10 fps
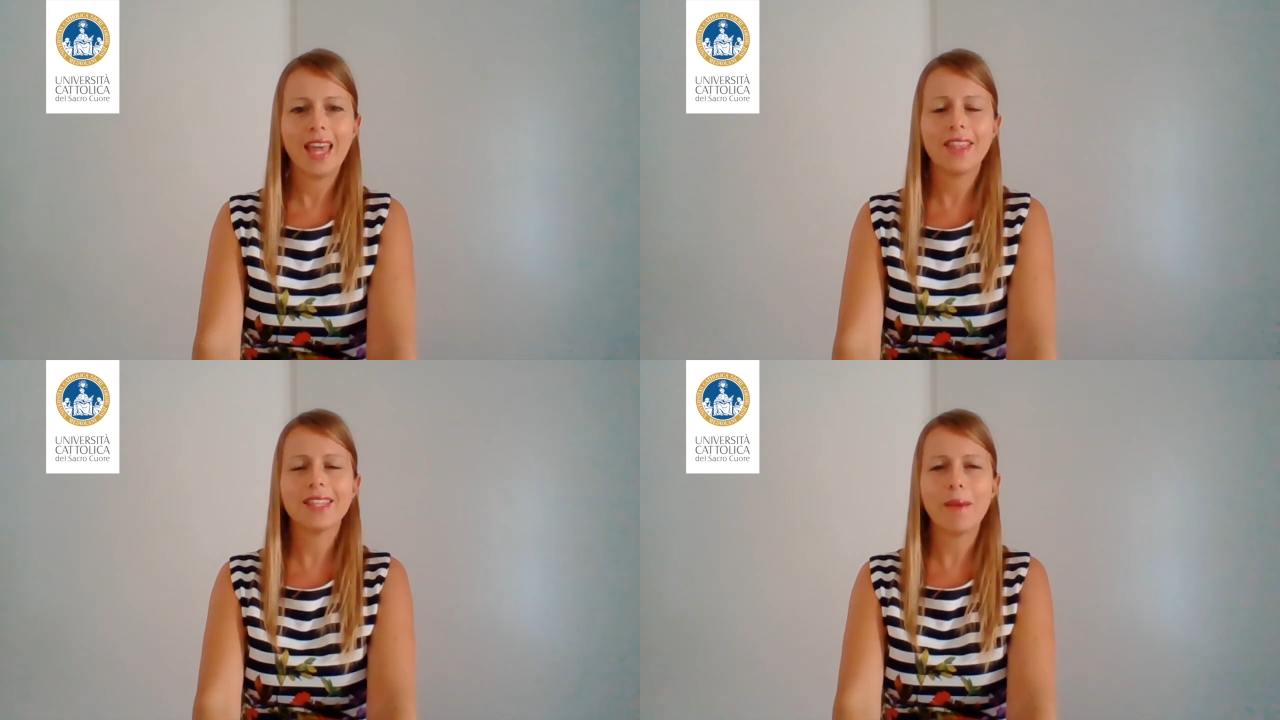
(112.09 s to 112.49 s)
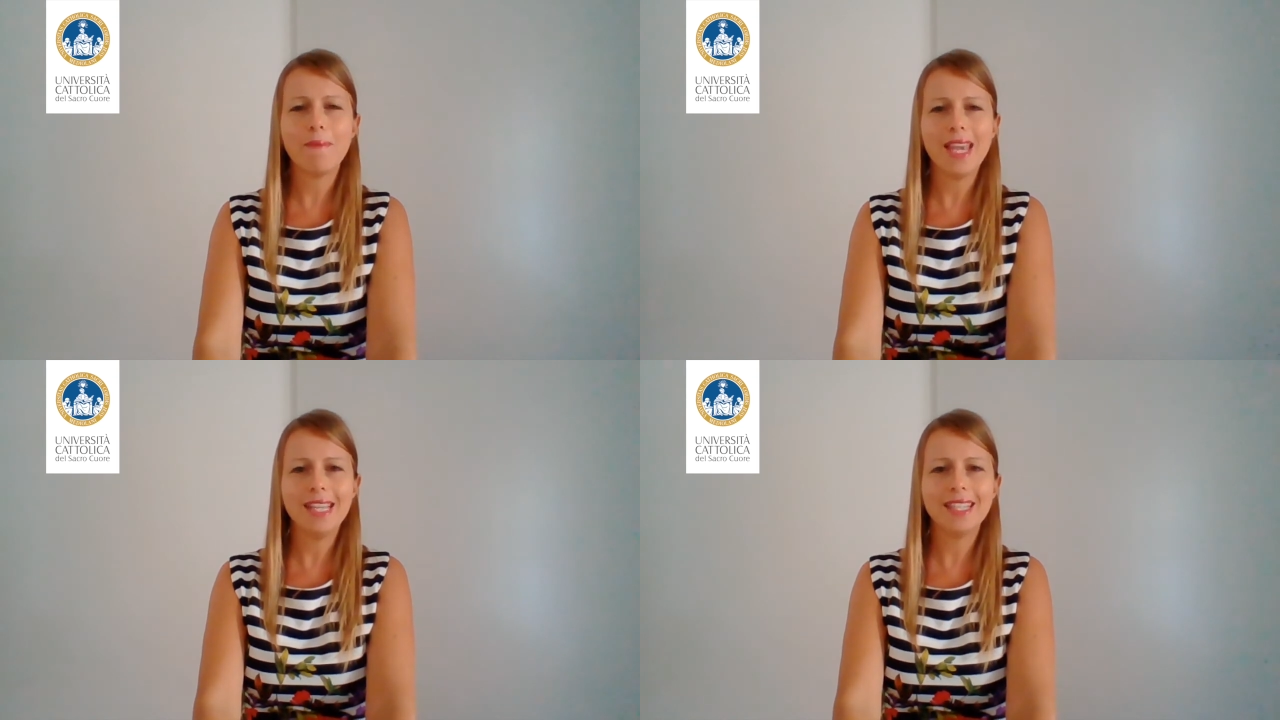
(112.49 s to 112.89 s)
This
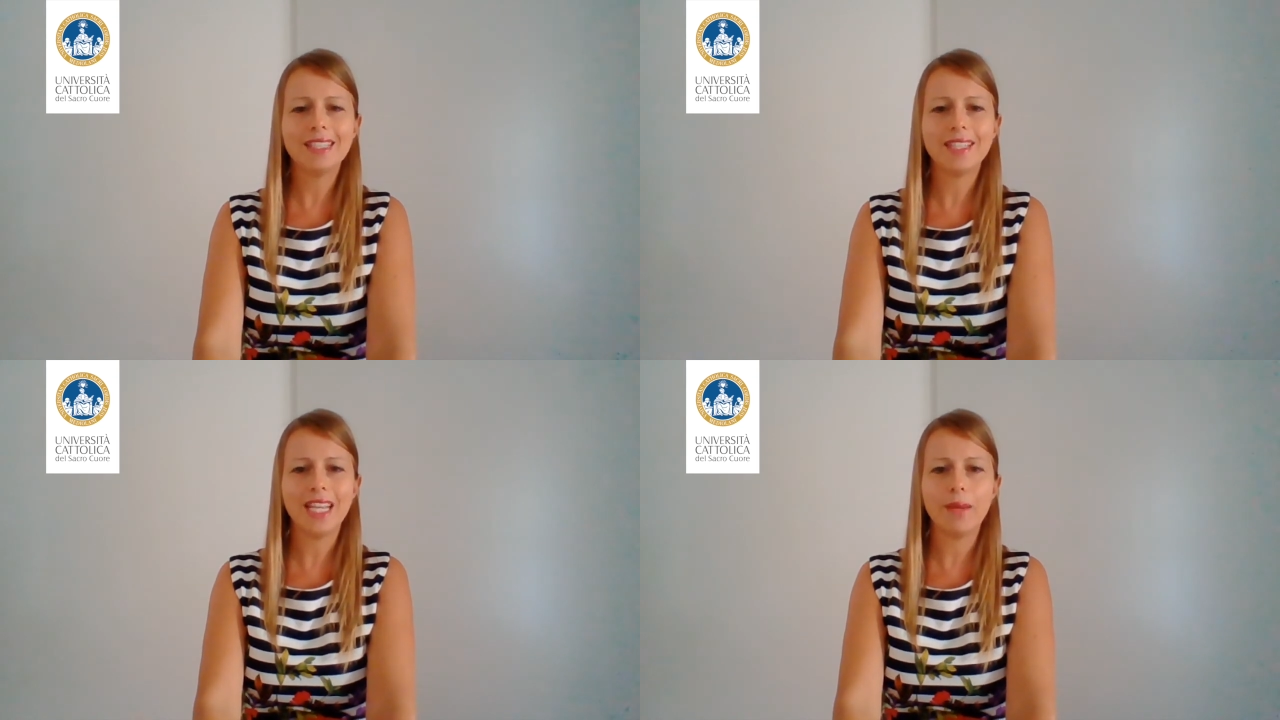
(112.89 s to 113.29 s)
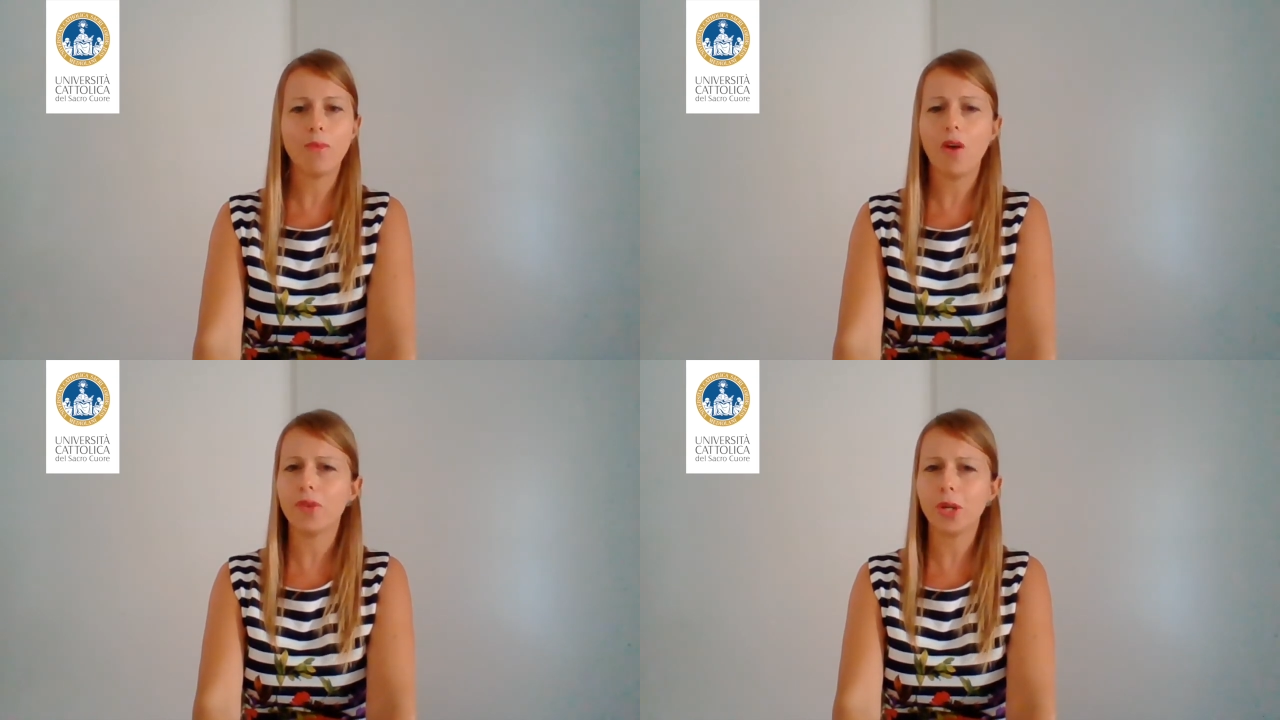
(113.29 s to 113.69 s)
amazing
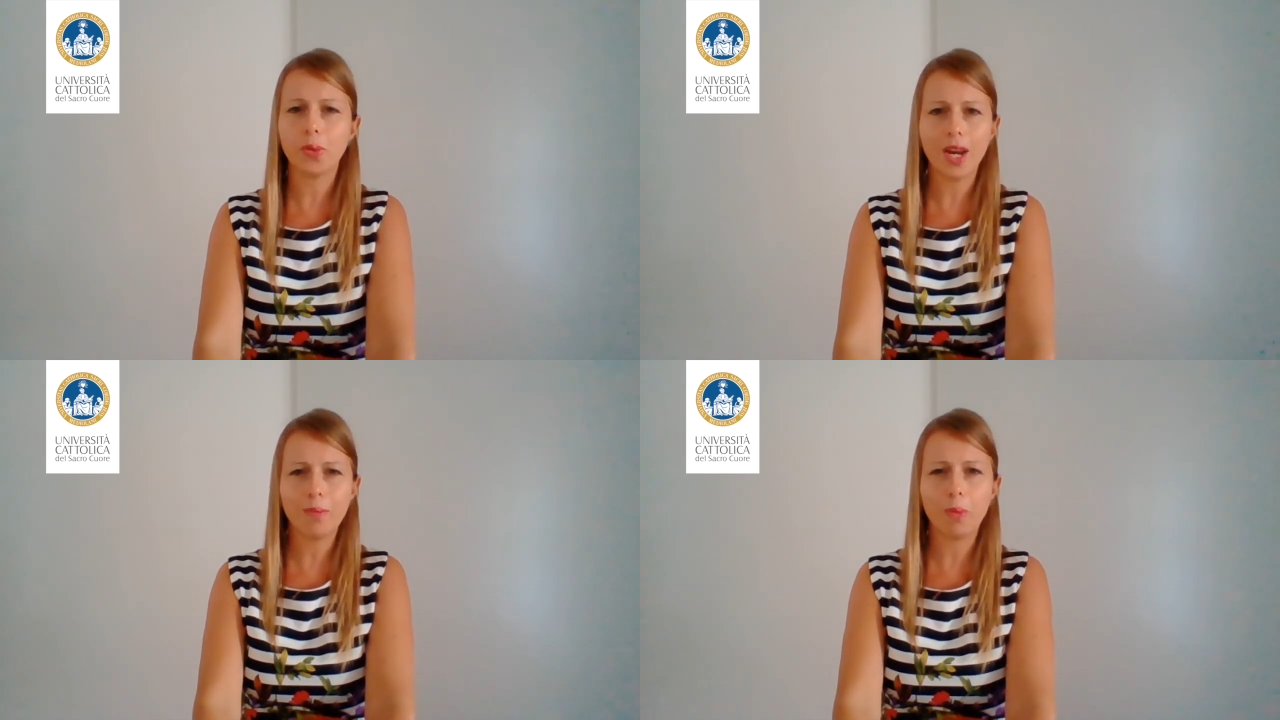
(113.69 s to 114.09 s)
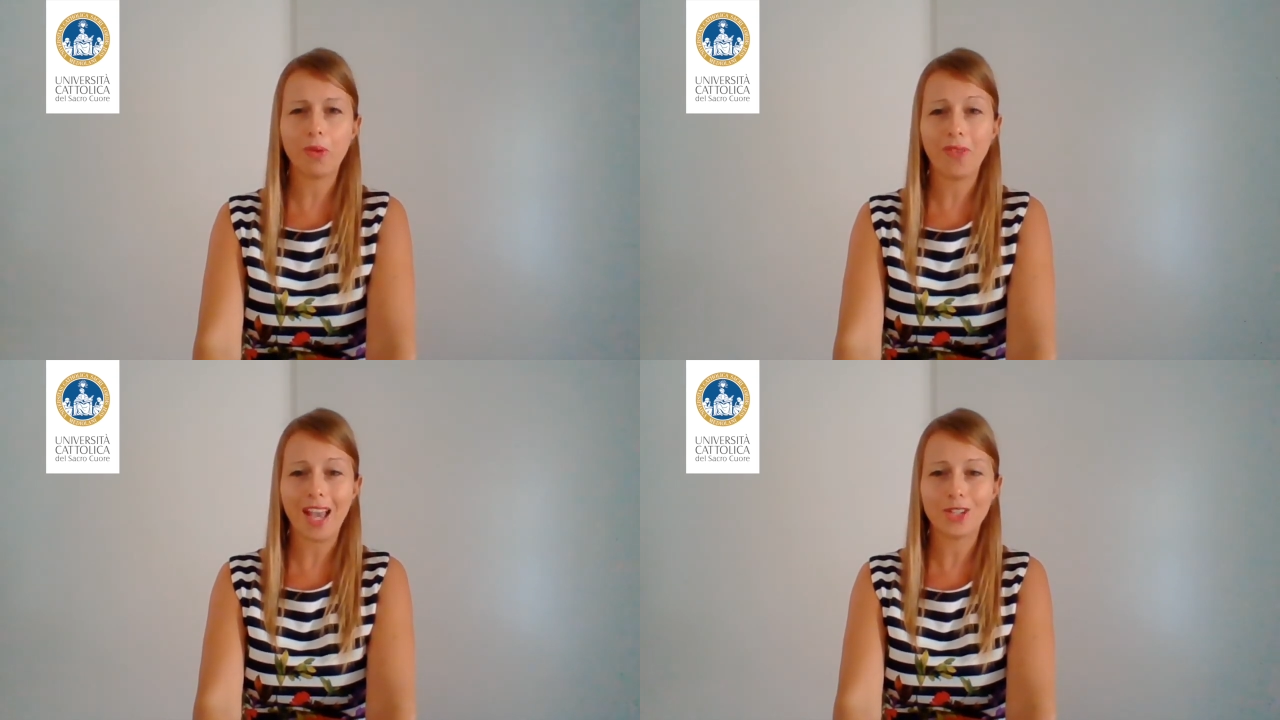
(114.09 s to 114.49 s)
team of incredible
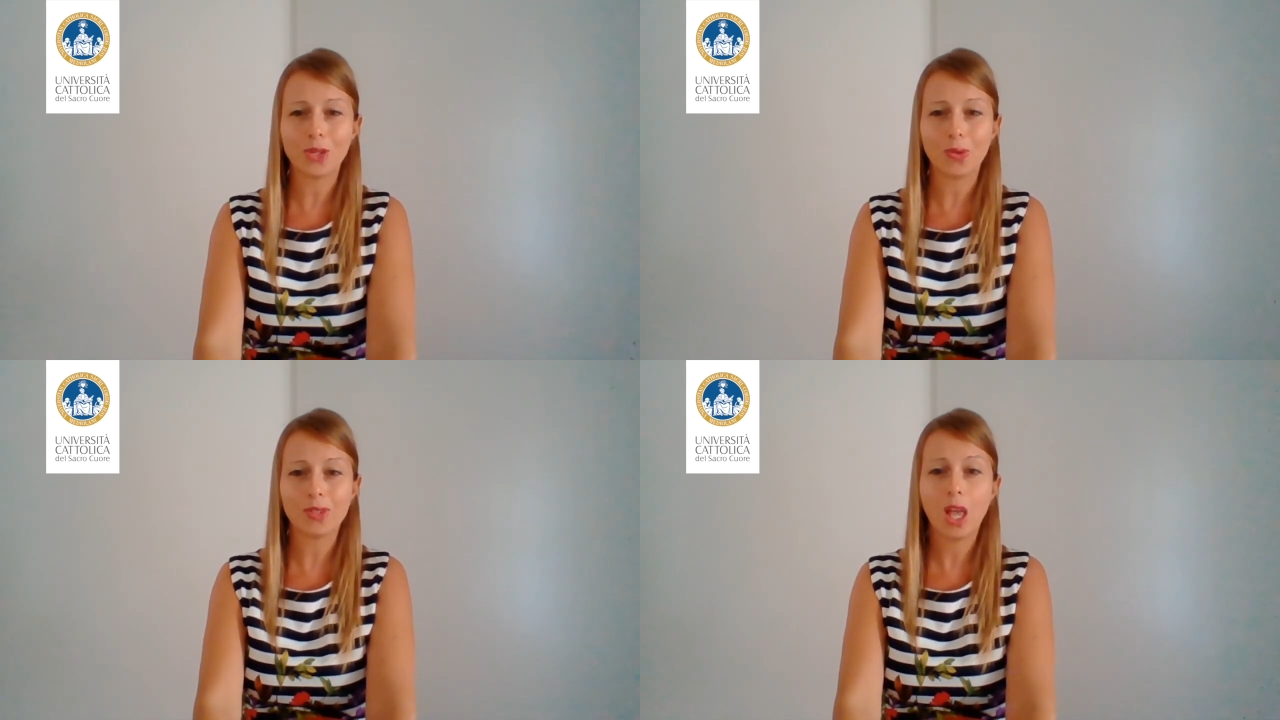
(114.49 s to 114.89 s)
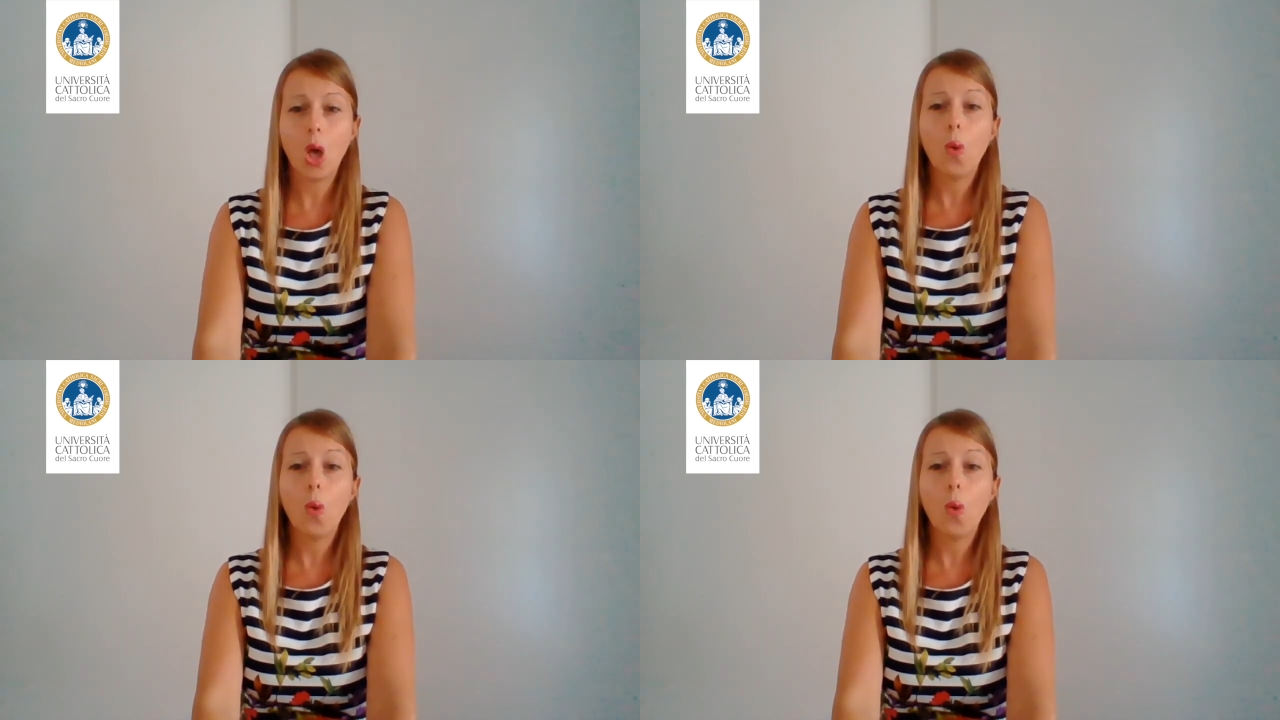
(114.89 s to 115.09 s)
professionals